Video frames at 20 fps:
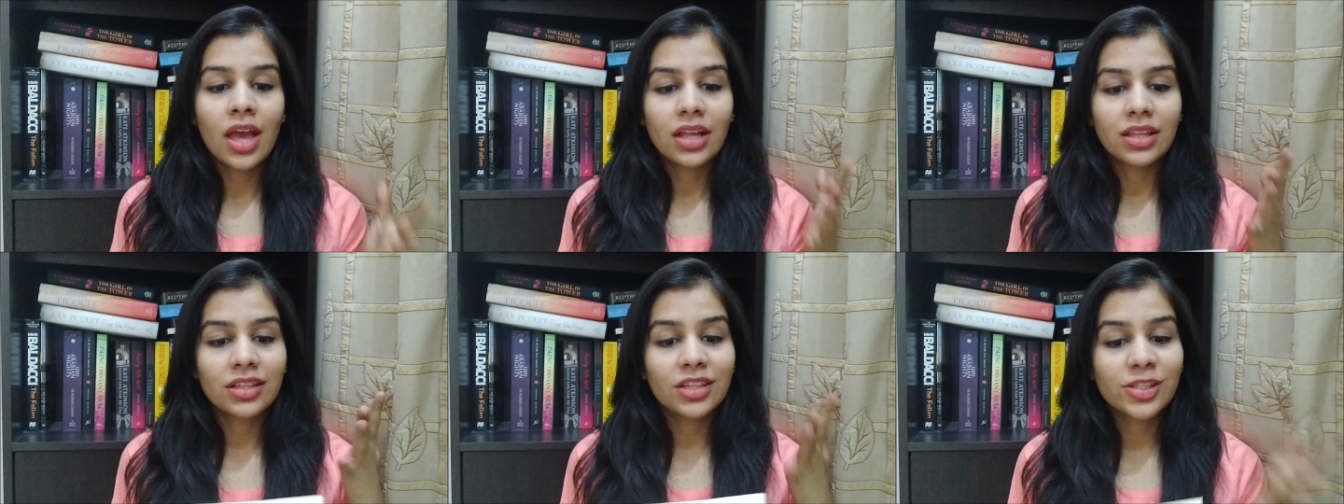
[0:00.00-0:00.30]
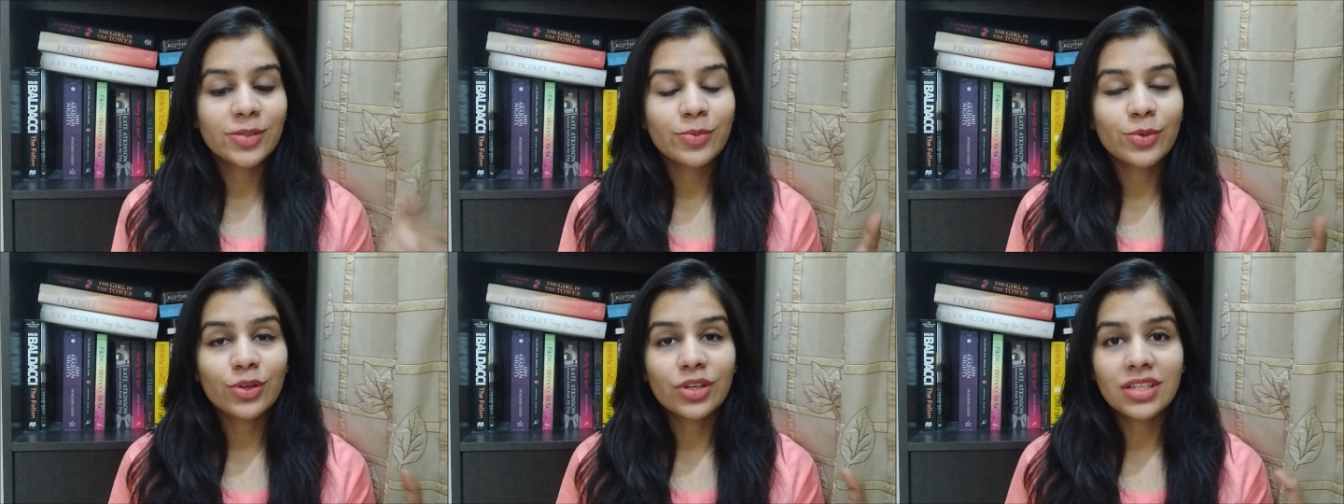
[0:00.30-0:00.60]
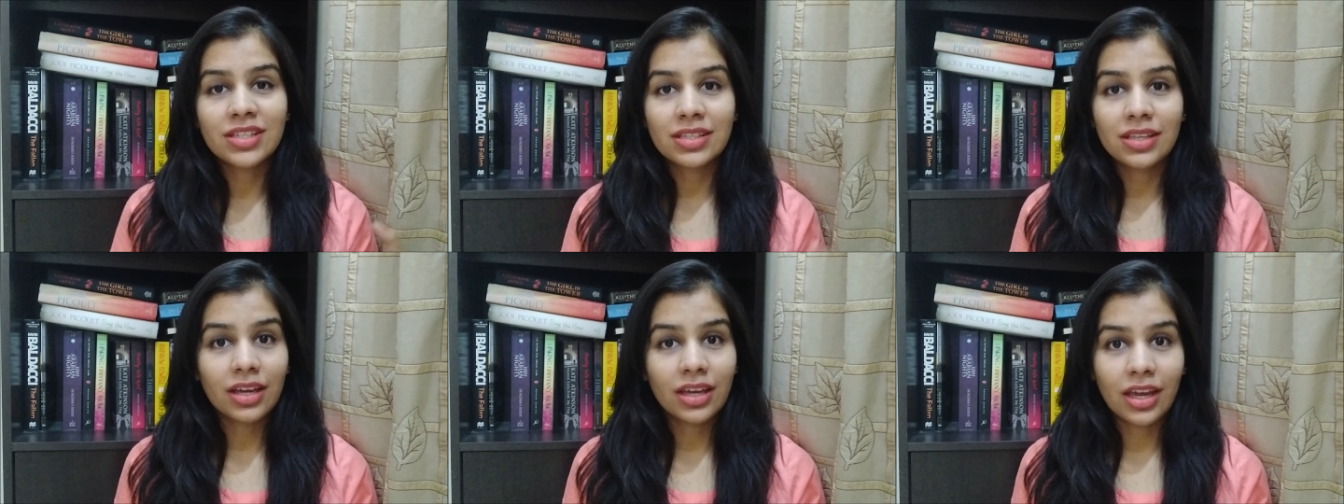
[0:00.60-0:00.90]
This book
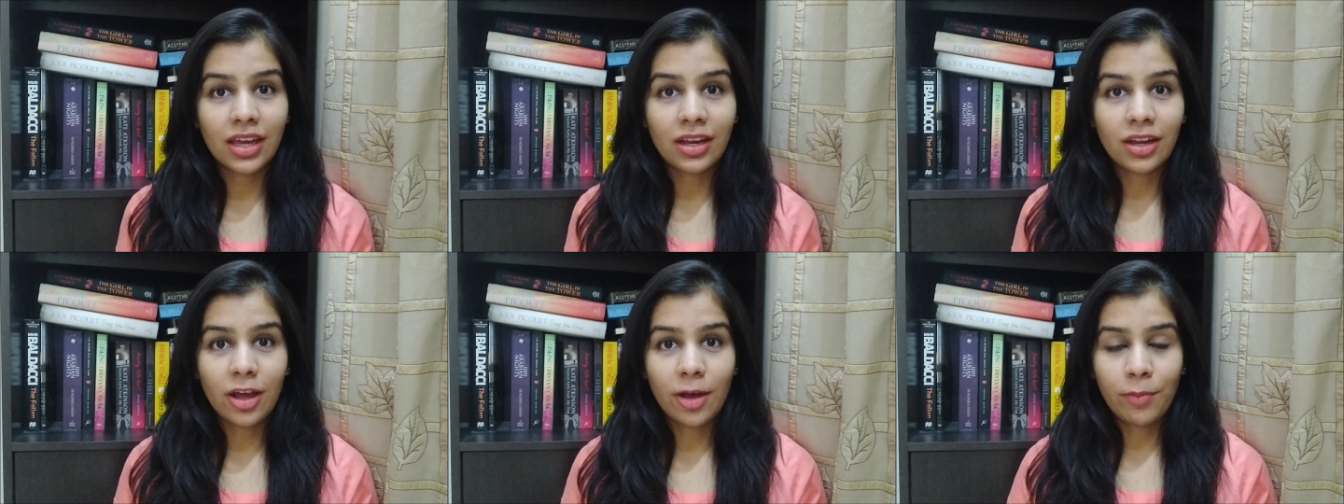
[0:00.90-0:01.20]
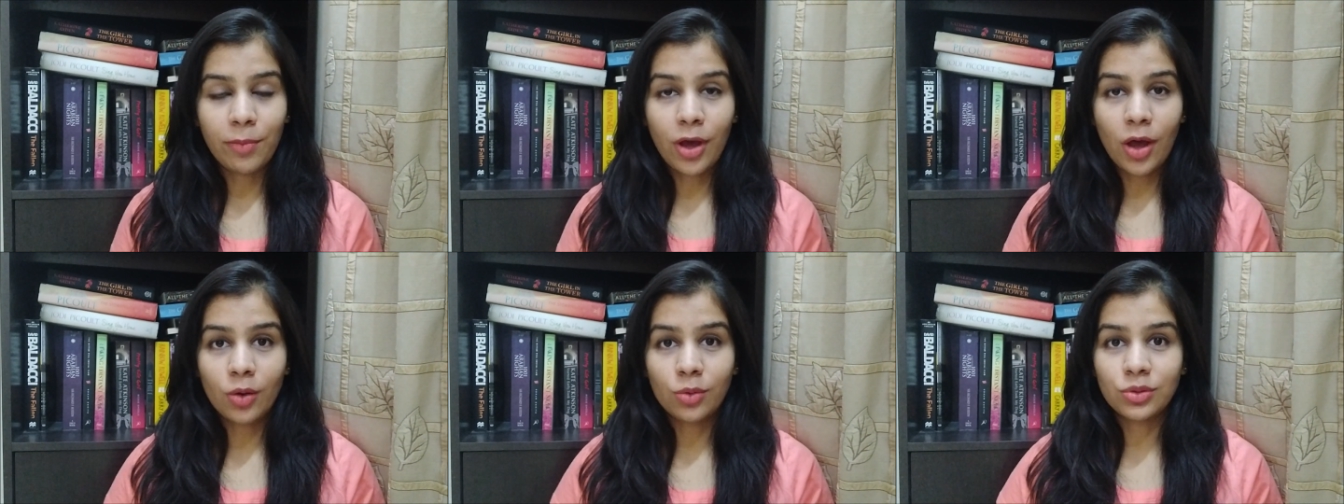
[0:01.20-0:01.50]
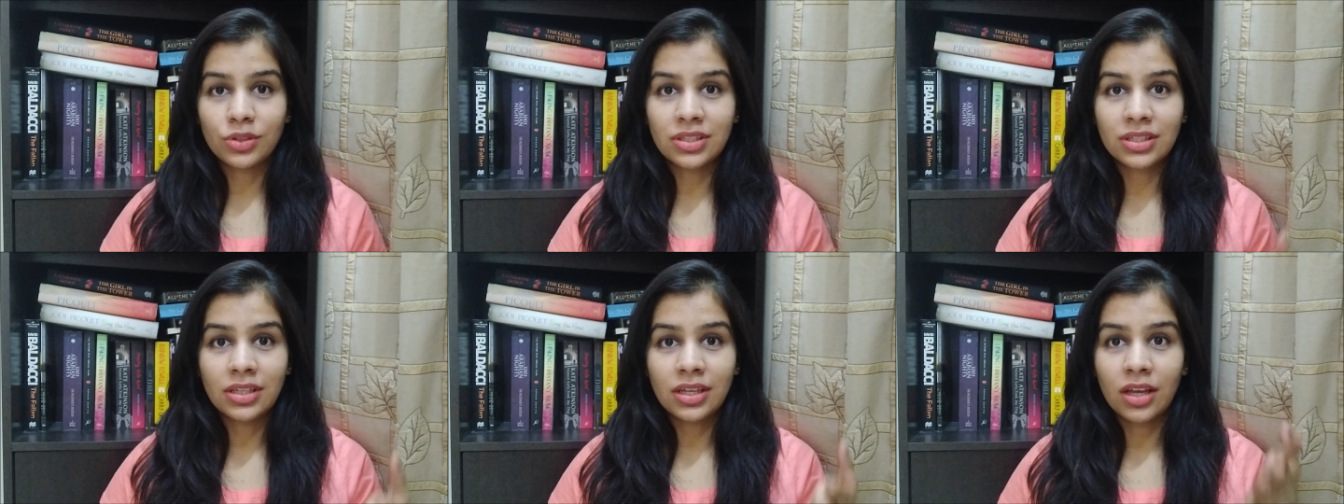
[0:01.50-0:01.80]
is again
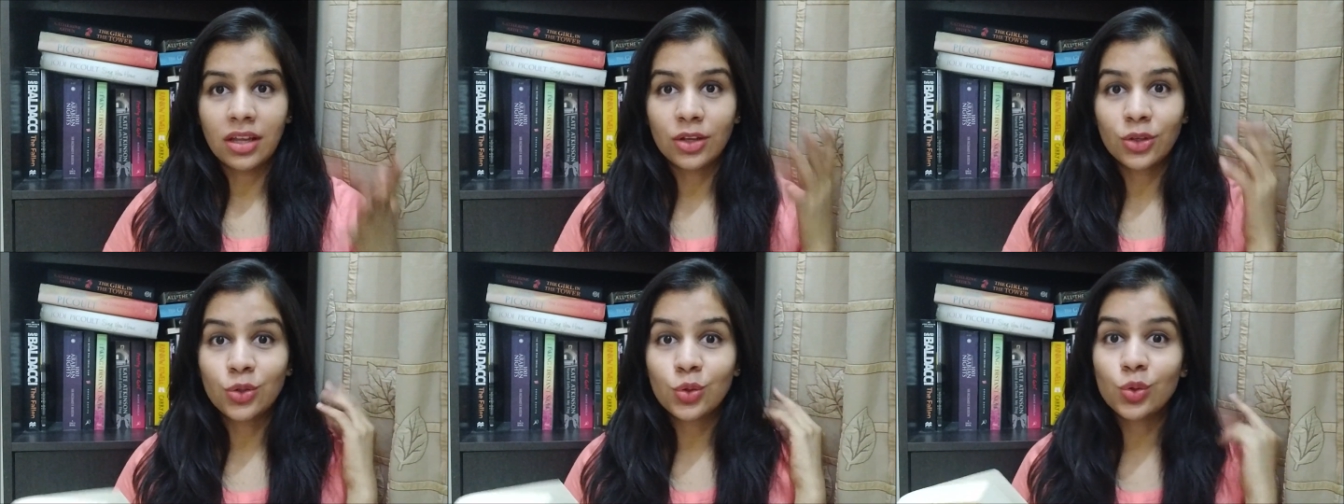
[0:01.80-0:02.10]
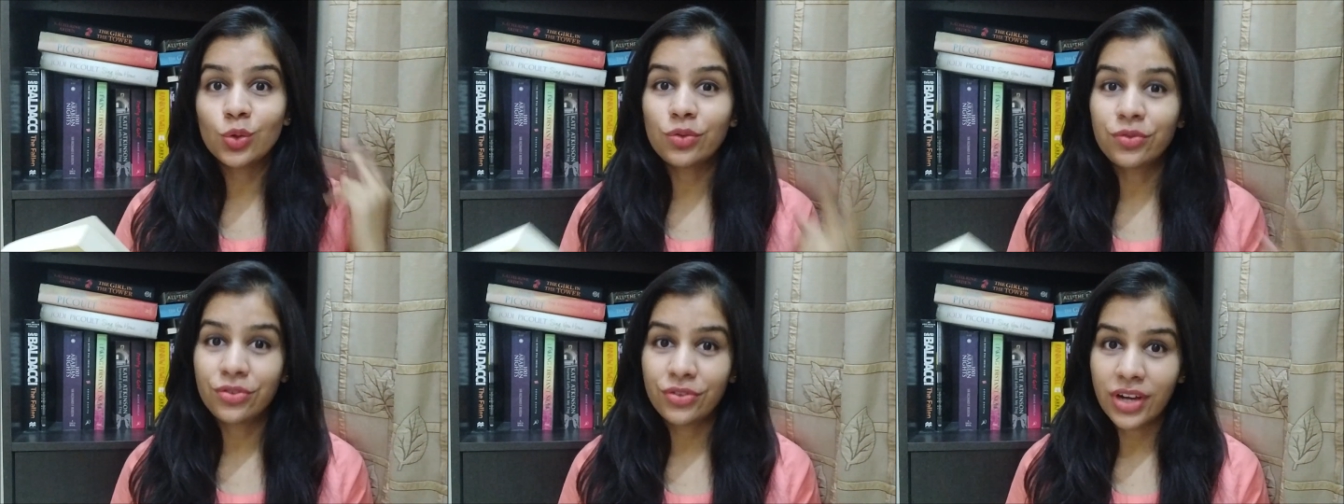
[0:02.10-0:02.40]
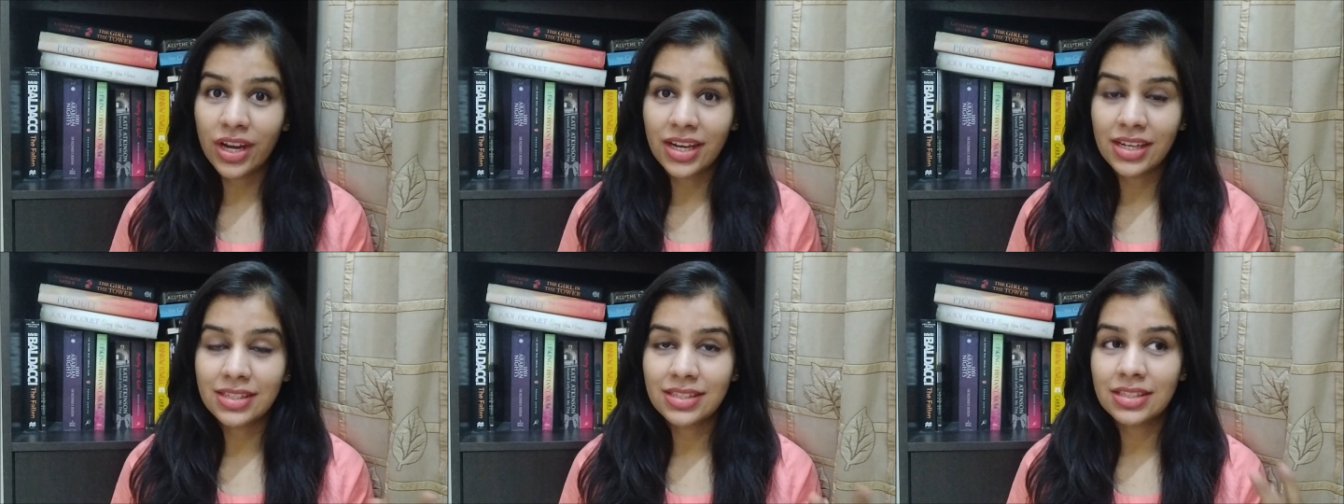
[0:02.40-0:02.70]
about two
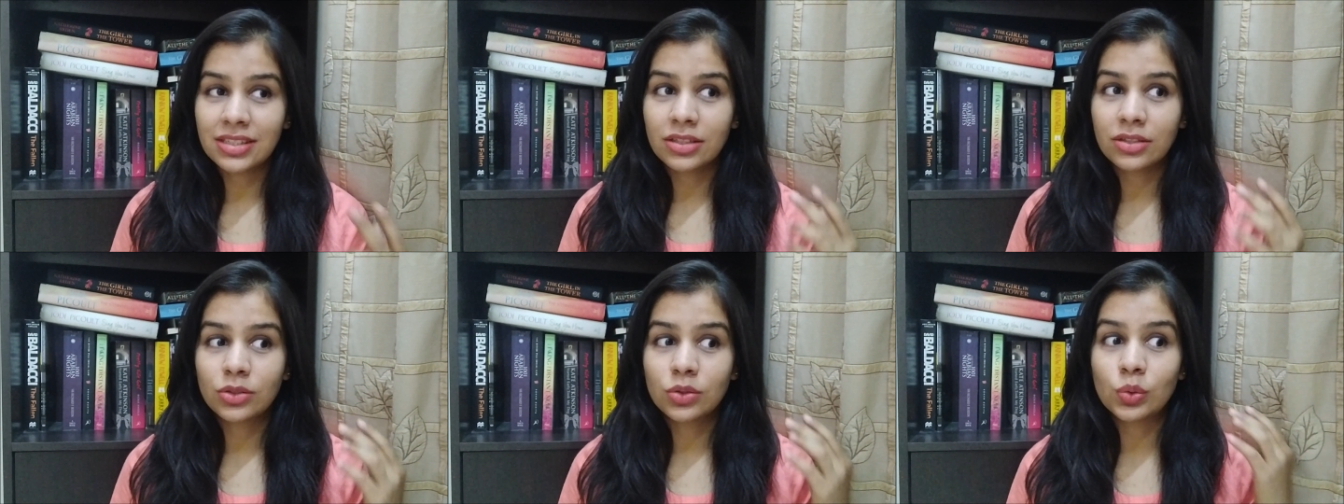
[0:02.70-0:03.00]
friends,